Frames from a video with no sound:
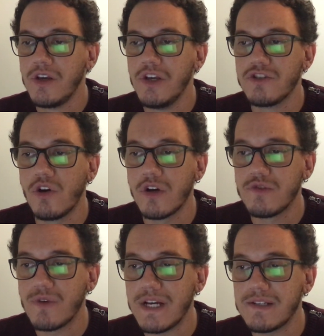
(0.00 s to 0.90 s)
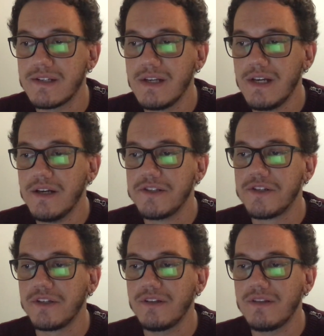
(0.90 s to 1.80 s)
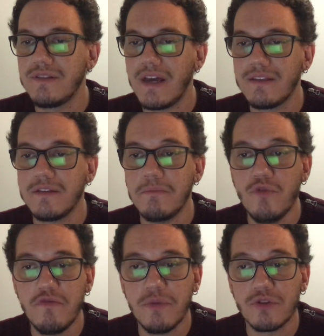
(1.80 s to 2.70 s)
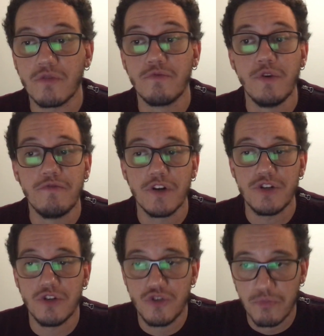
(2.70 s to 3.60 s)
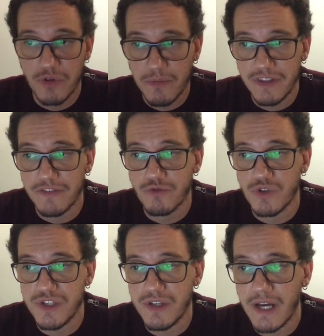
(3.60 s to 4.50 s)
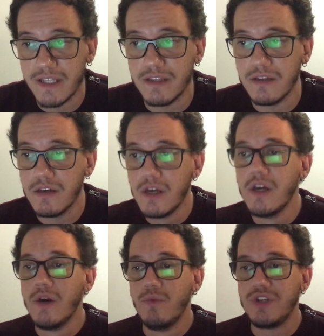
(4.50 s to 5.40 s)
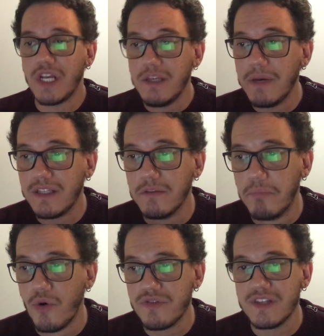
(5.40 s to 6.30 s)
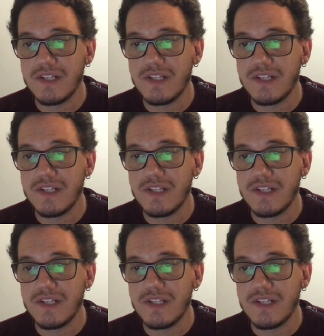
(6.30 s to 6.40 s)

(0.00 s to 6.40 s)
His long address asserted that the movement of reversion to primitive Christianity, which animated both the